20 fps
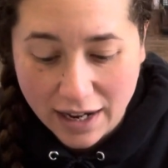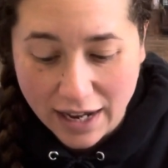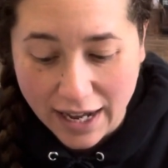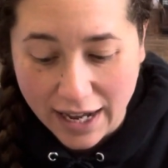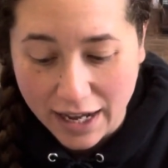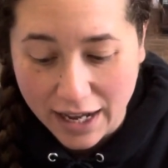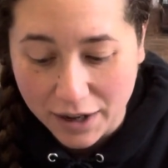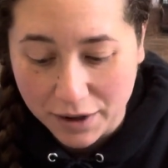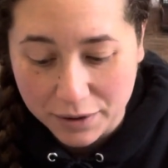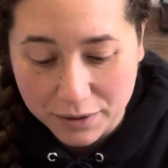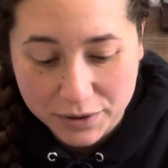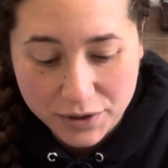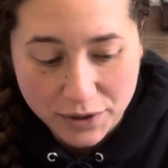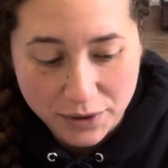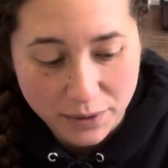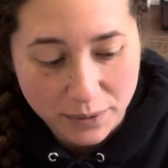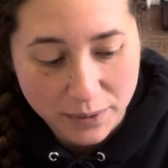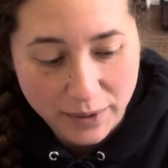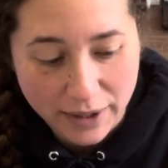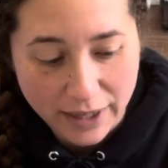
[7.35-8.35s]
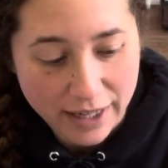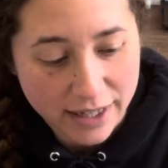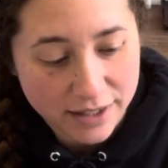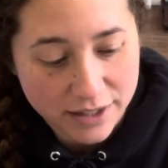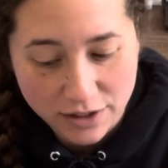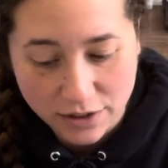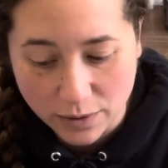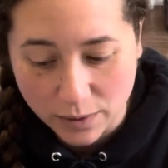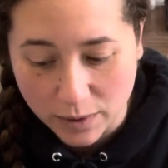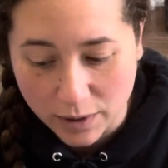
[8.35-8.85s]
how to
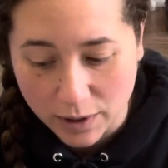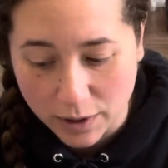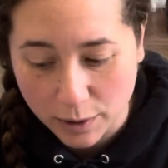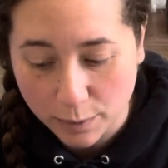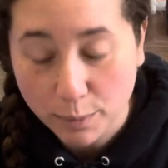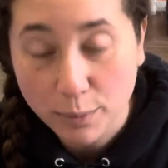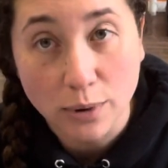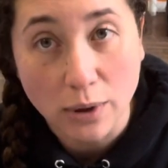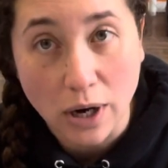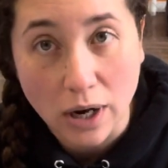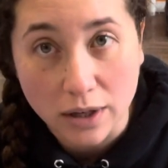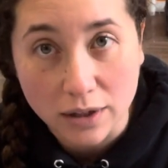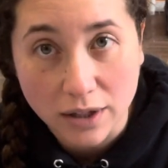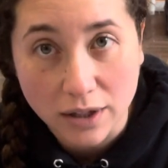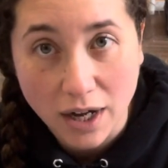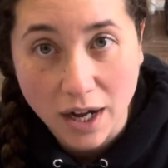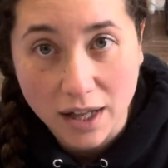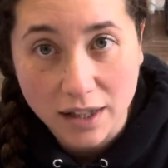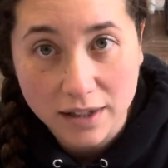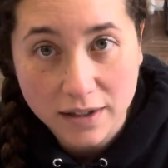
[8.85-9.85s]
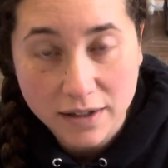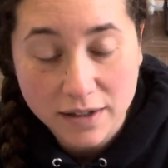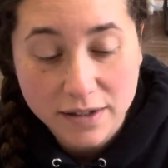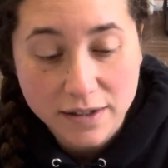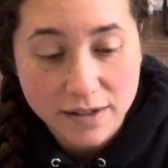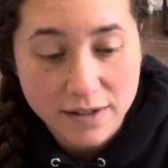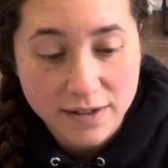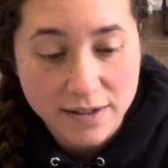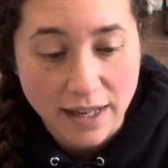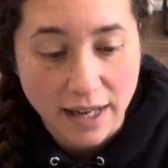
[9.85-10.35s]
get your prong collar
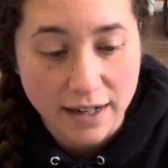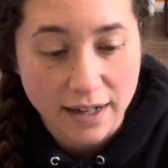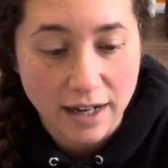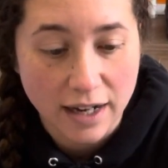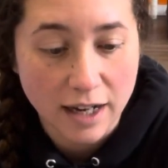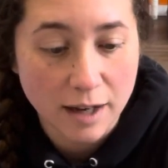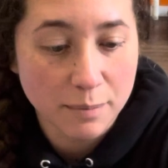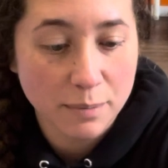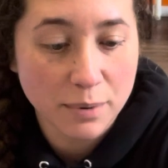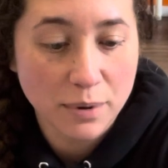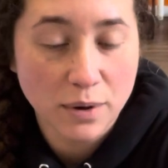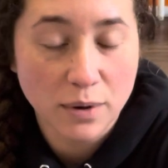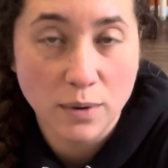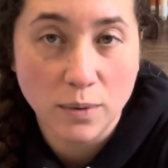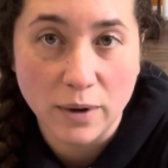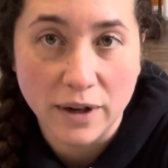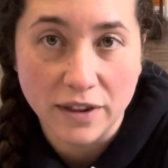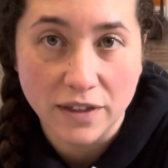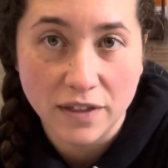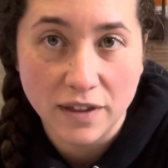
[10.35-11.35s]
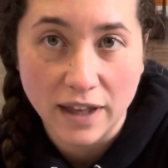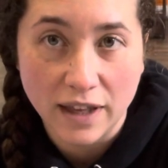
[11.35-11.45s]
set up with